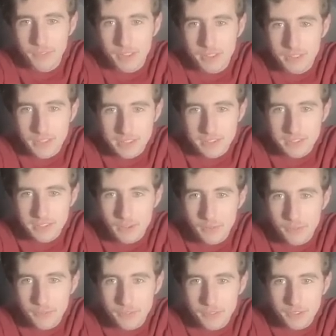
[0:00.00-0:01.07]
This, this
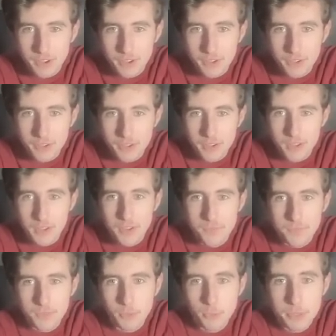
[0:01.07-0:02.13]
stuff. So
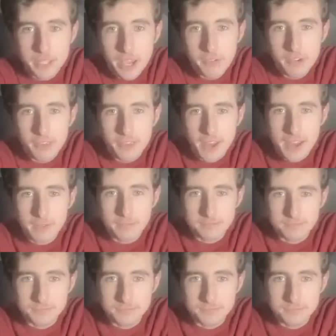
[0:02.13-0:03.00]
we can get rid of that.